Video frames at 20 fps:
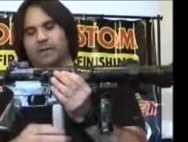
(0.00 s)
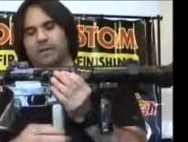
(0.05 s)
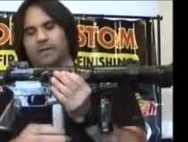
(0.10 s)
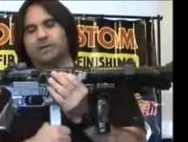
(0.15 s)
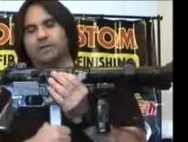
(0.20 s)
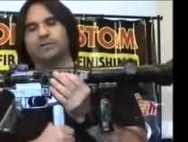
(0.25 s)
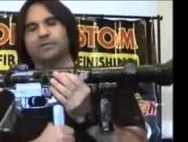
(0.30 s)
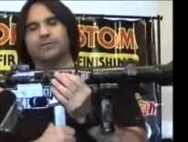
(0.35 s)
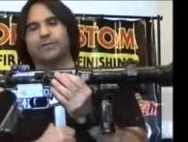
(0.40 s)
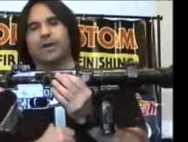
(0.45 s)
I have
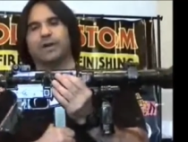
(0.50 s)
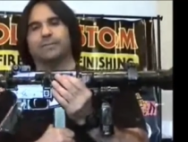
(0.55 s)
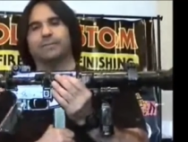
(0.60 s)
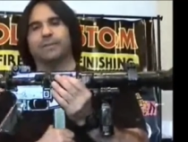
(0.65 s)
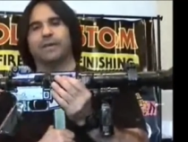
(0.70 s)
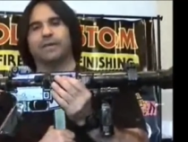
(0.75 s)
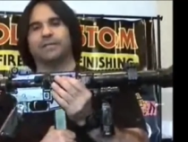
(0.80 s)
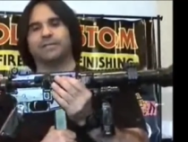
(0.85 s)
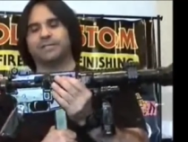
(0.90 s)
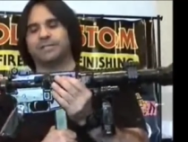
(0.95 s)
a
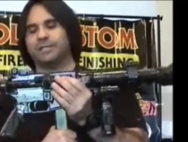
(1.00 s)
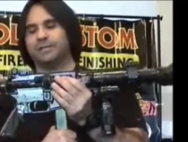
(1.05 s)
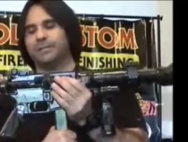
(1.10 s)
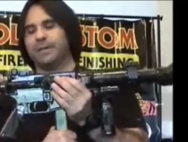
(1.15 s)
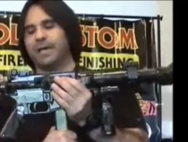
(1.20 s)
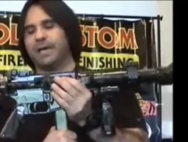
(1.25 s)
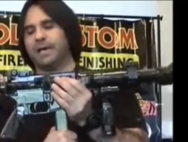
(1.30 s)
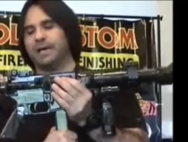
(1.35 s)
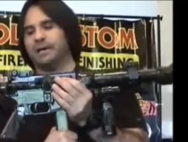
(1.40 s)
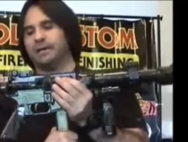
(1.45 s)
100-round Beta
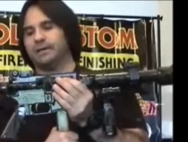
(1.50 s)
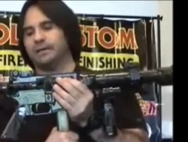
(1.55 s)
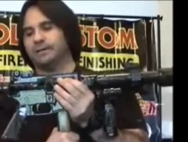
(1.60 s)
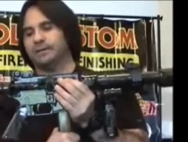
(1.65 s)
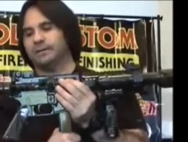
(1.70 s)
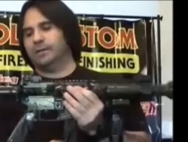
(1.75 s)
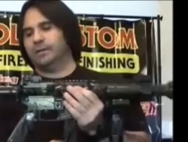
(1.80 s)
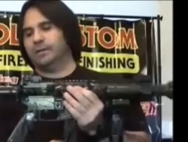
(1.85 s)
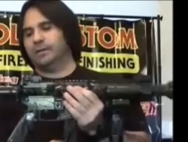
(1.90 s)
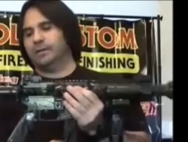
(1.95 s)
C-Mag.